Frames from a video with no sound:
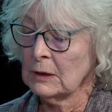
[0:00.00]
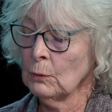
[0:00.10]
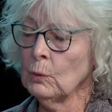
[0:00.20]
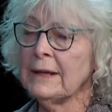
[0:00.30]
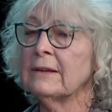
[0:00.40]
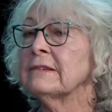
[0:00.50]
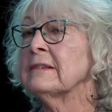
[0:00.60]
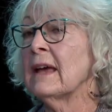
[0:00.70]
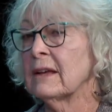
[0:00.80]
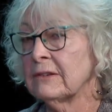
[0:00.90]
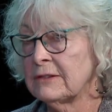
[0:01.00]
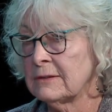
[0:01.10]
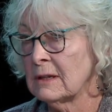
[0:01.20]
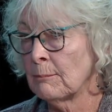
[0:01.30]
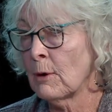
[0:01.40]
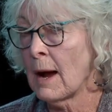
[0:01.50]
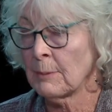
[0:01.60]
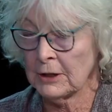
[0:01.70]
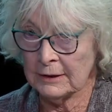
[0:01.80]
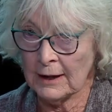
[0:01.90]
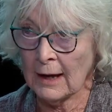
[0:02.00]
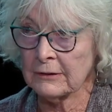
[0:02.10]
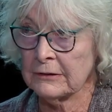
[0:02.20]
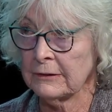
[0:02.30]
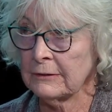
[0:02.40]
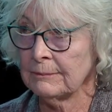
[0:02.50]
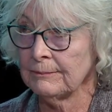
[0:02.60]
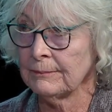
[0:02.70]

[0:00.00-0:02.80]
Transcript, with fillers: reassess property taxes.